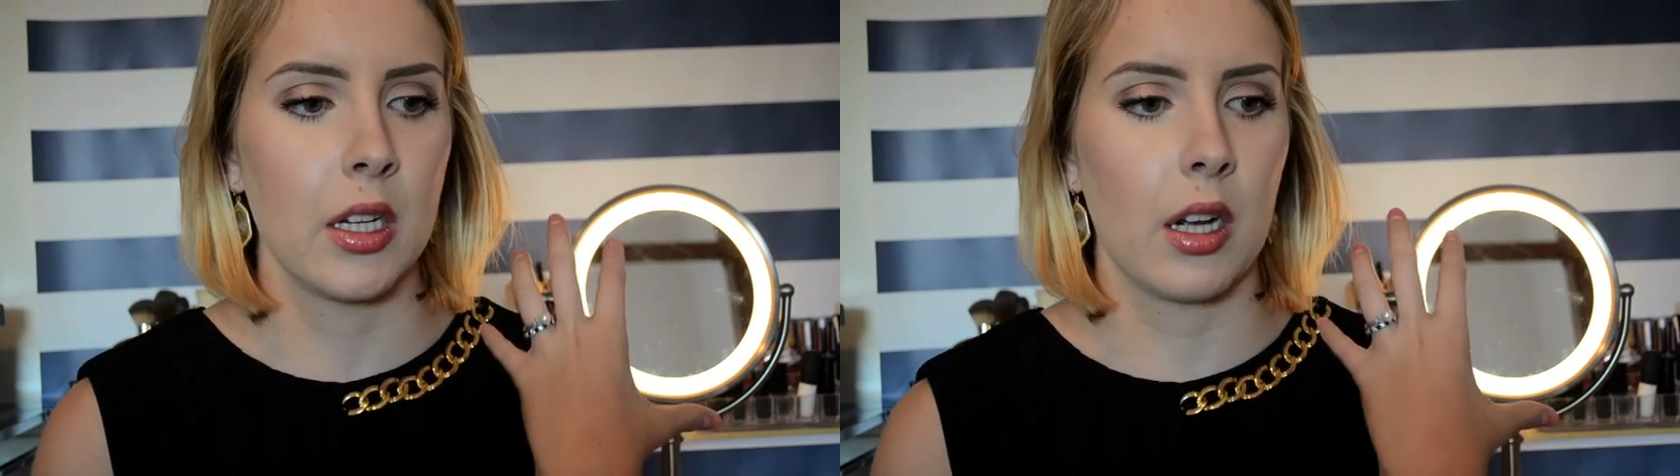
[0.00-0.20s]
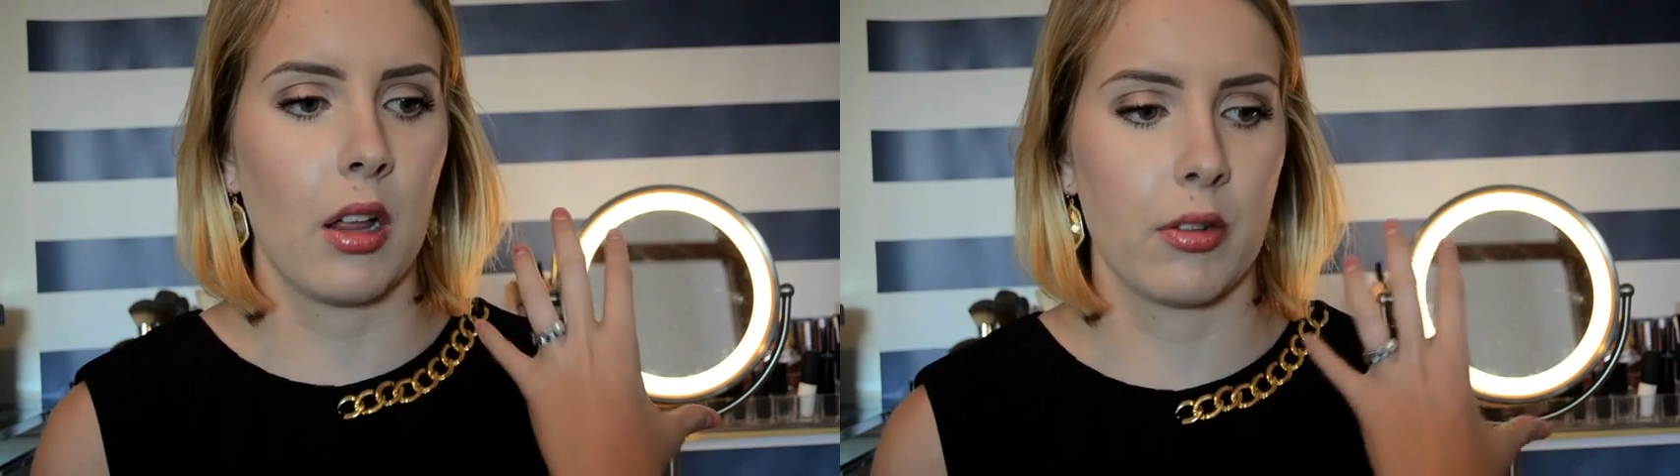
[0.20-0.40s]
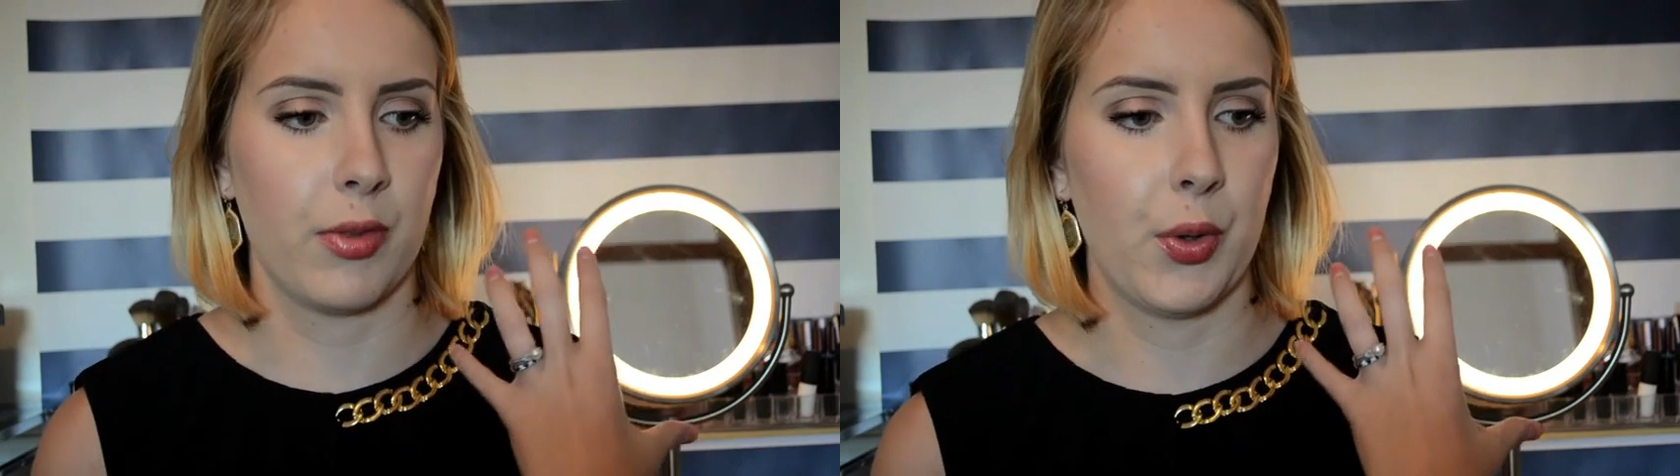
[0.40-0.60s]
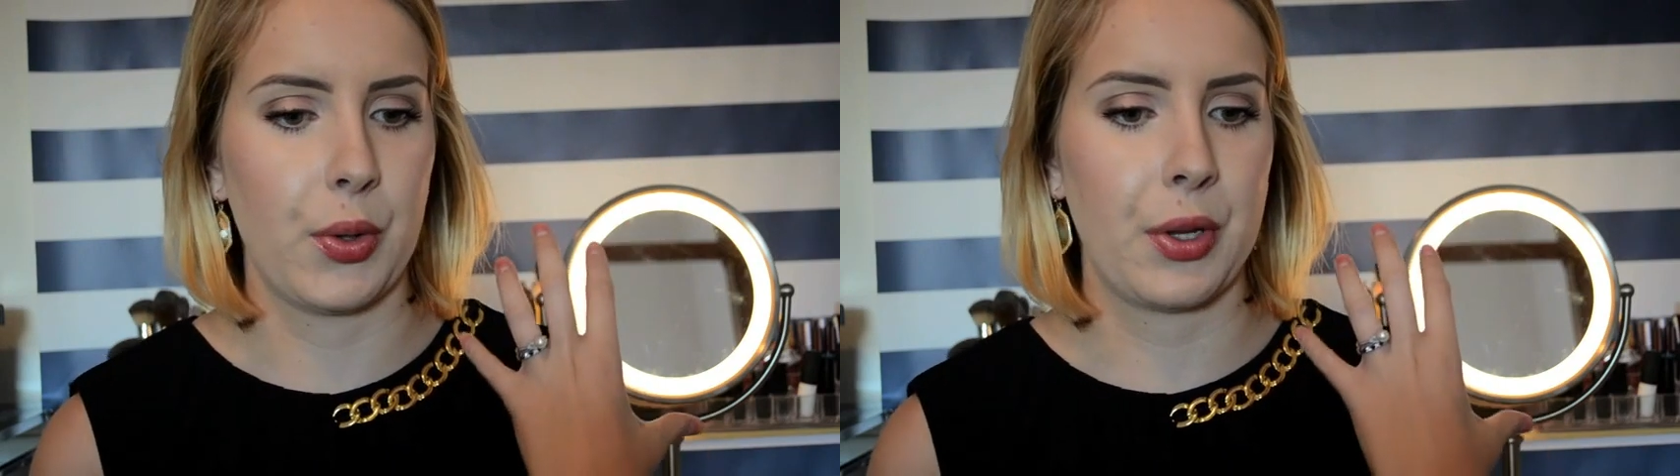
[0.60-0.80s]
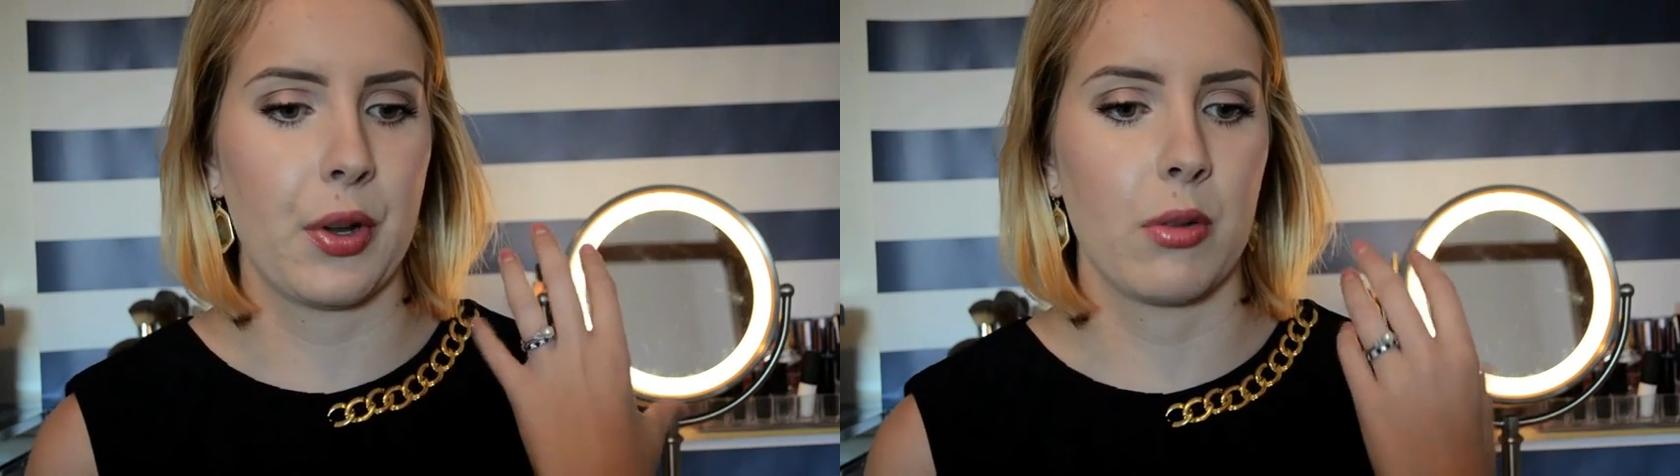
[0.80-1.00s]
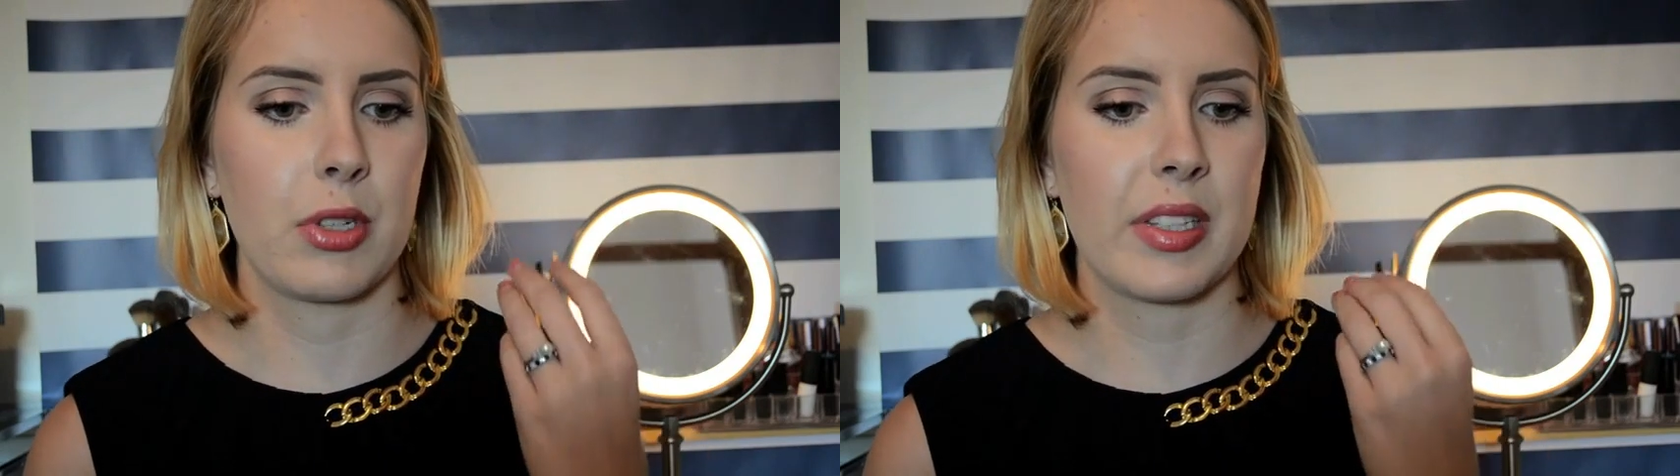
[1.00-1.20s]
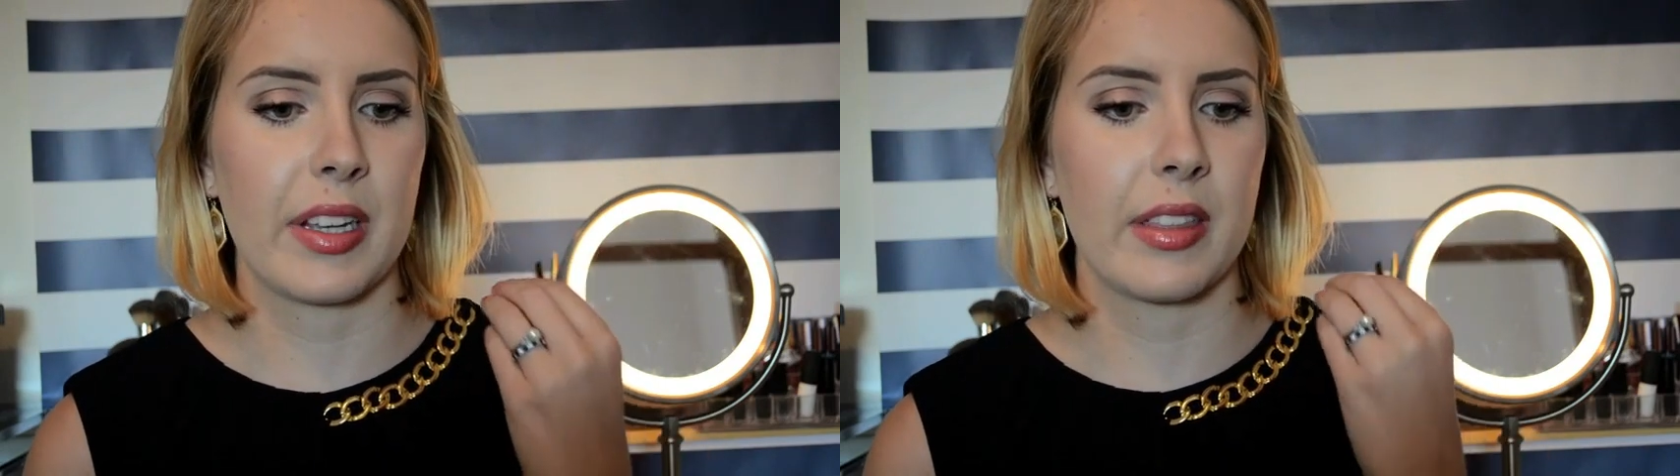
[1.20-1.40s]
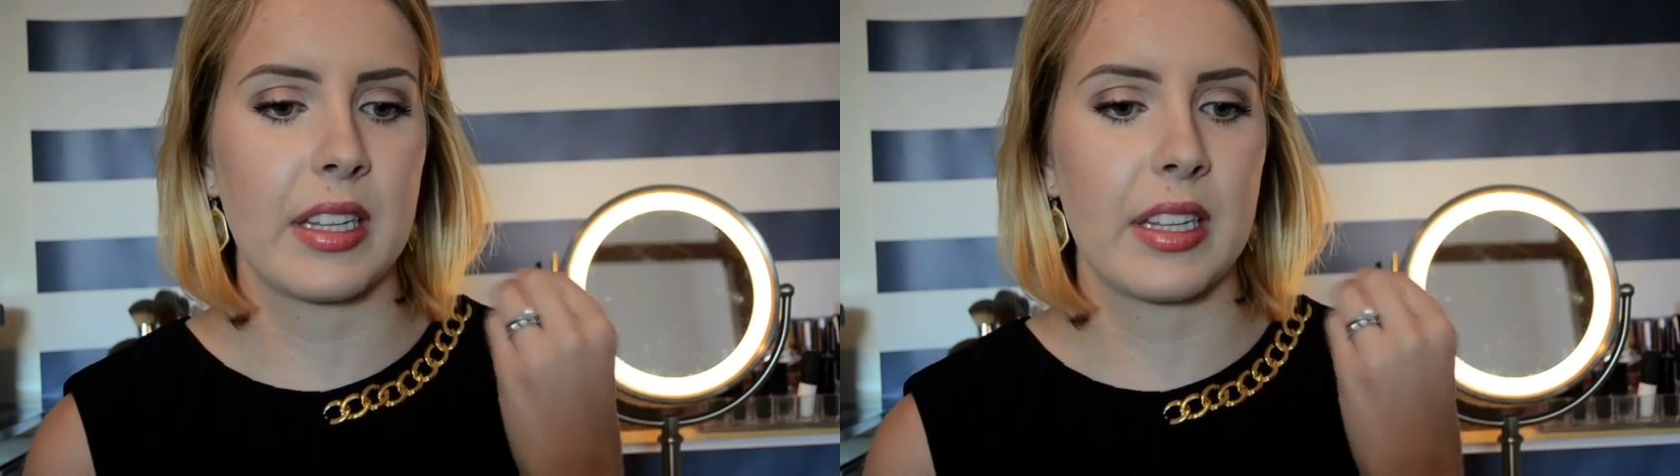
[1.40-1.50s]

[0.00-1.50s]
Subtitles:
colorful, you know, just, like,